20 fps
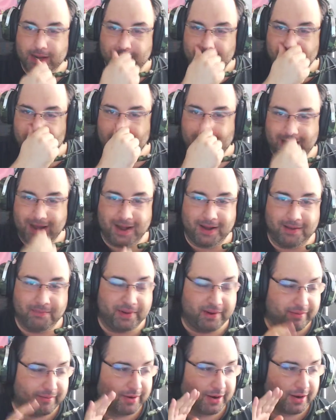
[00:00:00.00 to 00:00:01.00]

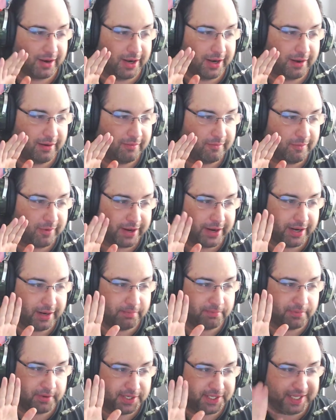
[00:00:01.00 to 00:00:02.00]
But we're gonna
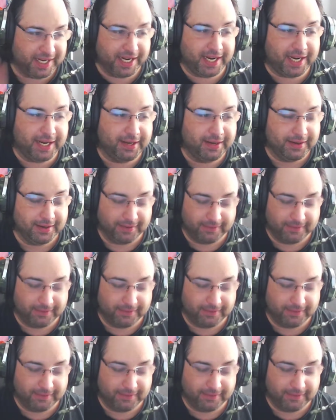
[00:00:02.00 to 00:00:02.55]
proceed